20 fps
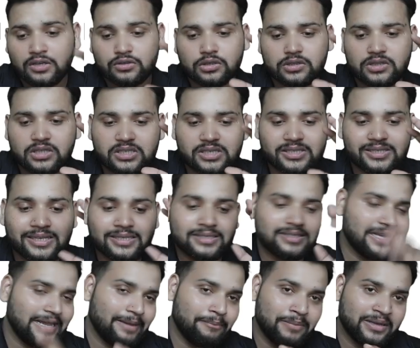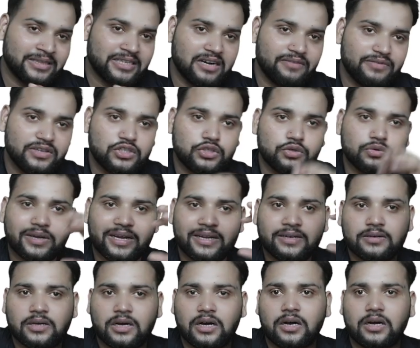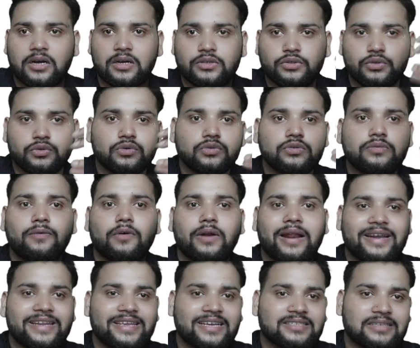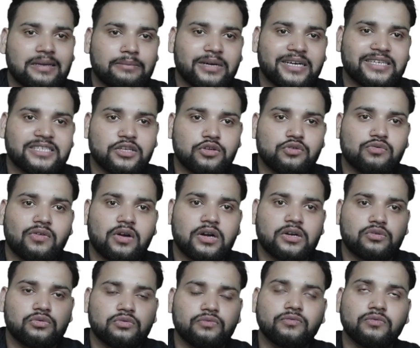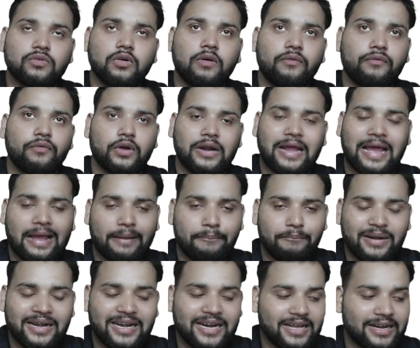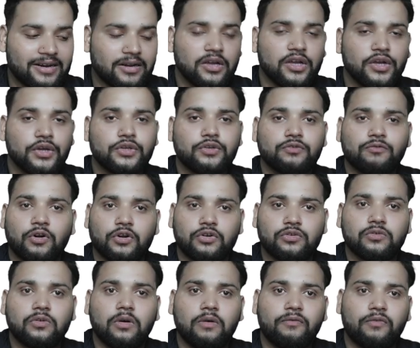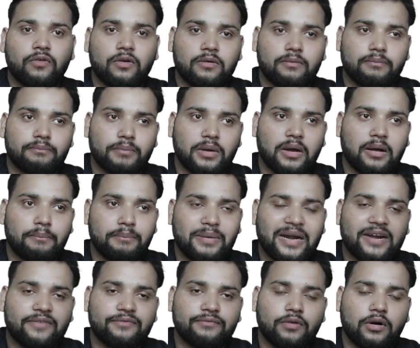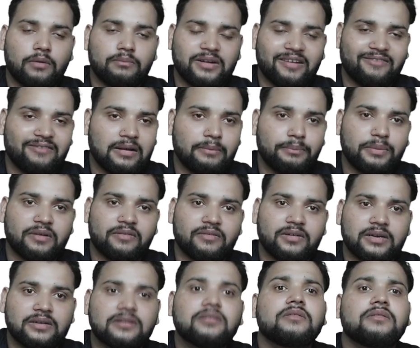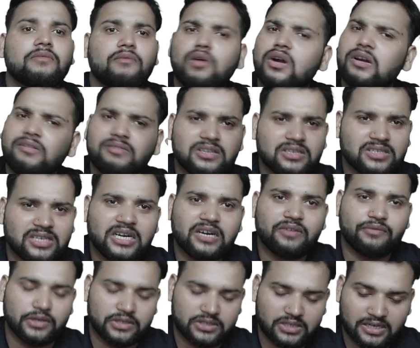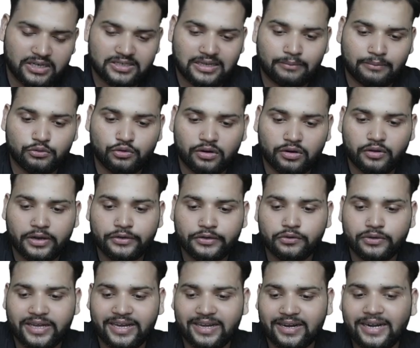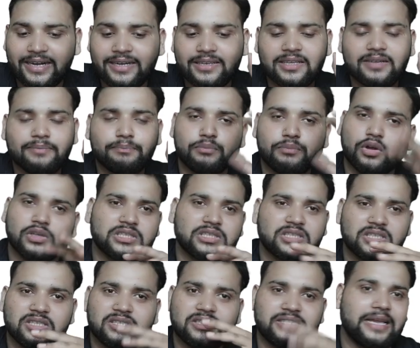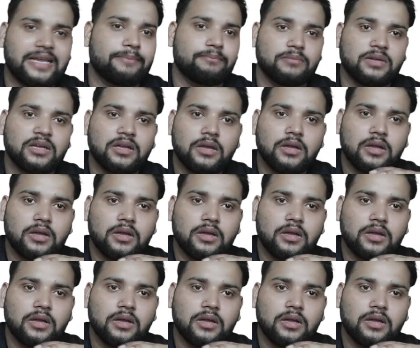So this is the same method which you can uh, use for any exam. Let's say you want to go for app builder, you want to go for uh, platform developer one, whatever the certification exam you are going to take, right? The process is same.